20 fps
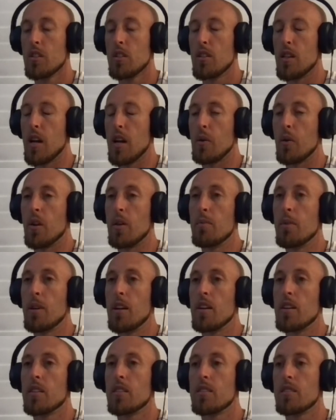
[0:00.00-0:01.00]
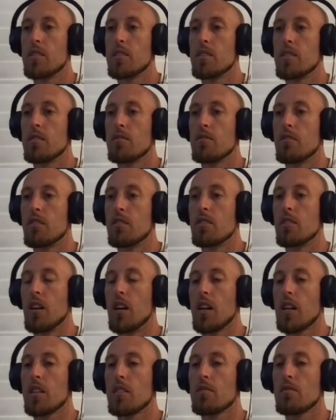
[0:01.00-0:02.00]
equanimity, where it's
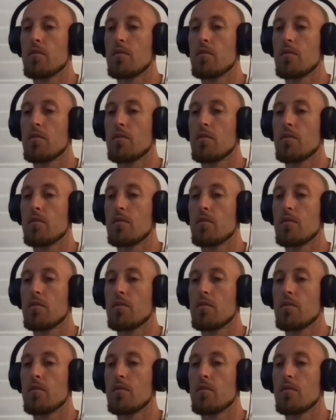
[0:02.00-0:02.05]
like